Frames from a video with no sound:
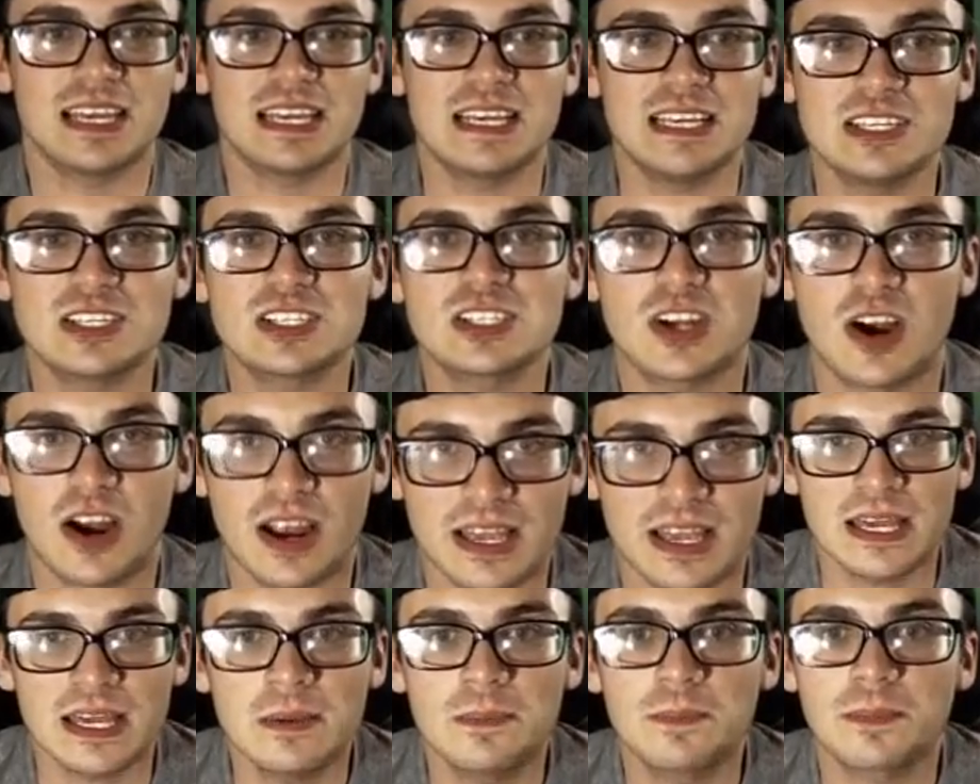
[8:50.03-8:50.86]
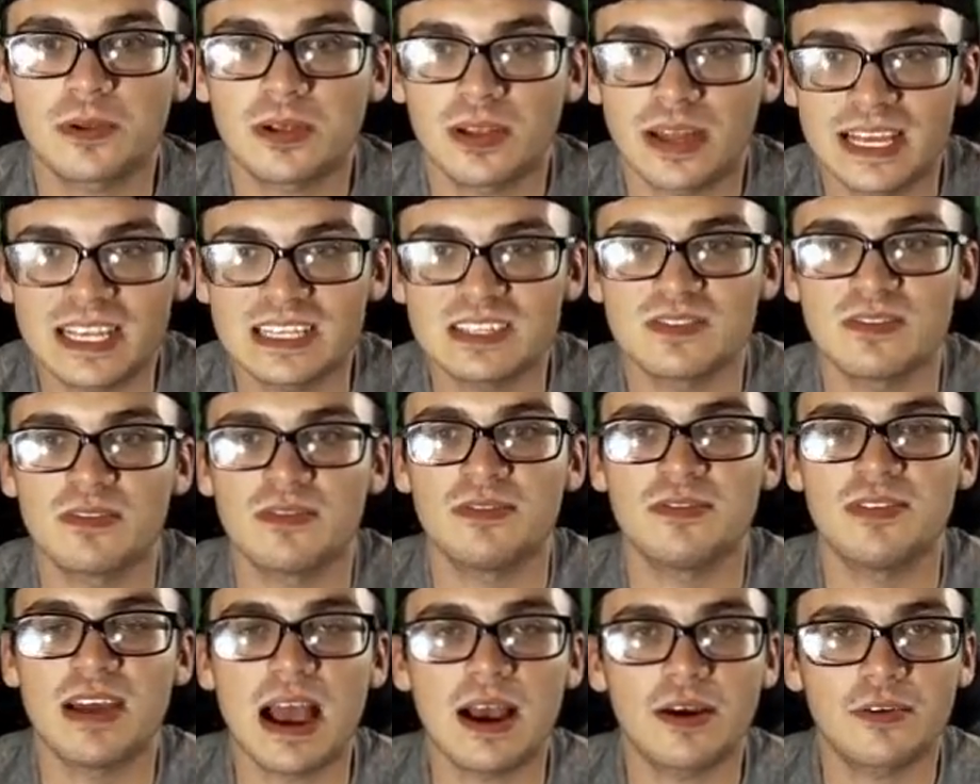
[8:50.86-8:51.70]
He start plays
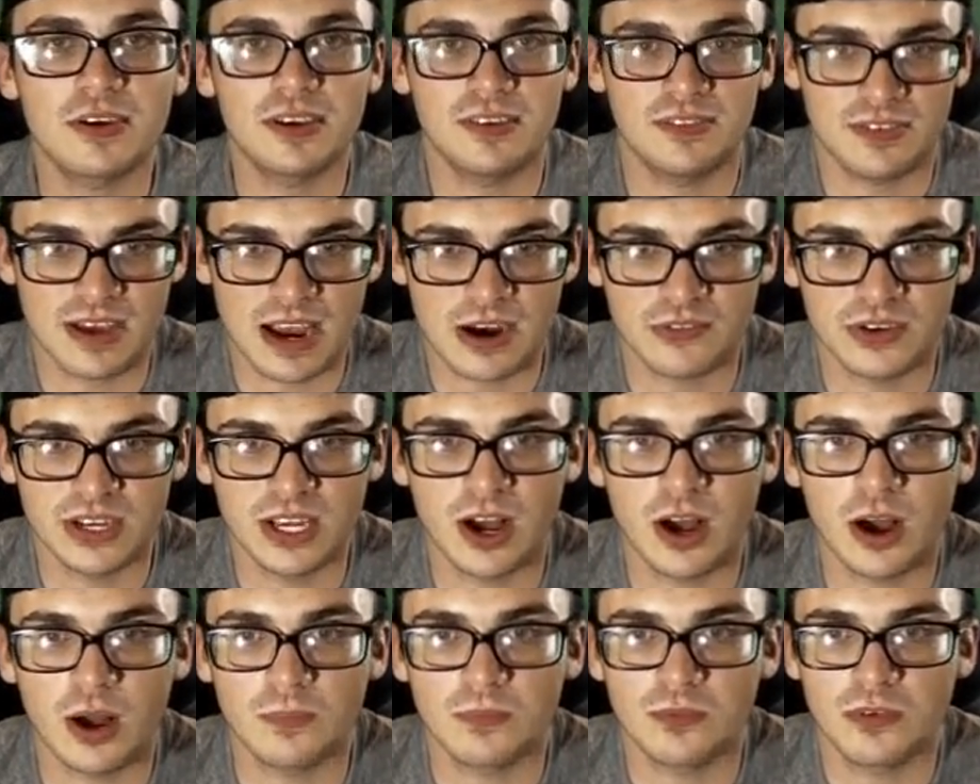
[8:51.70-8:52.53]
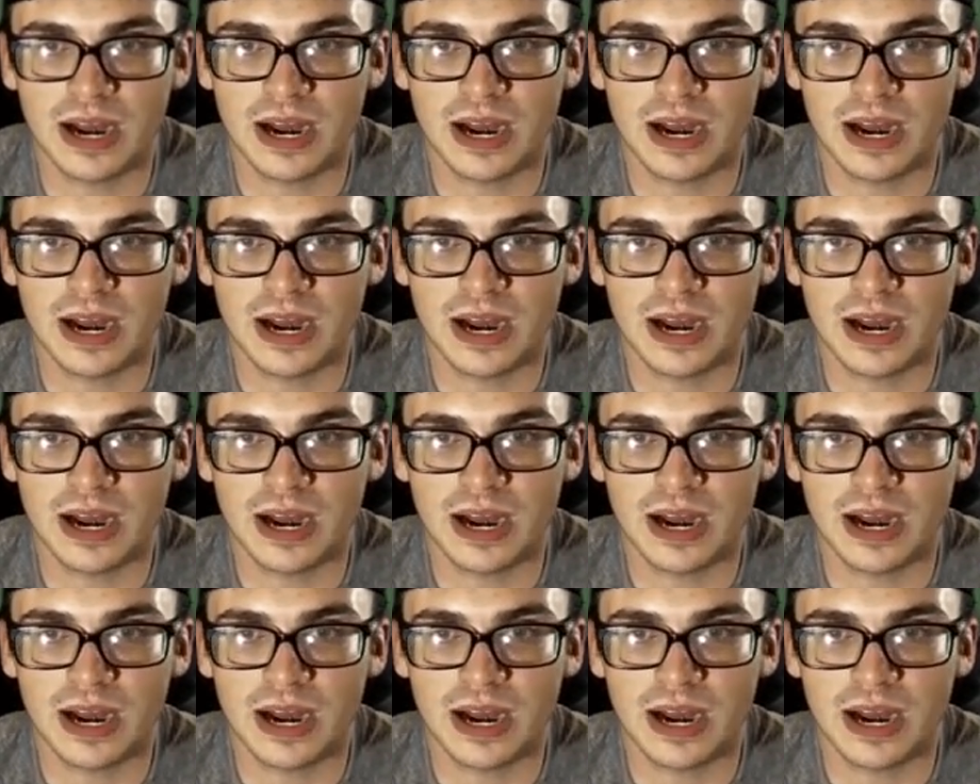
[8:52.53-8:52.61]
very, very up.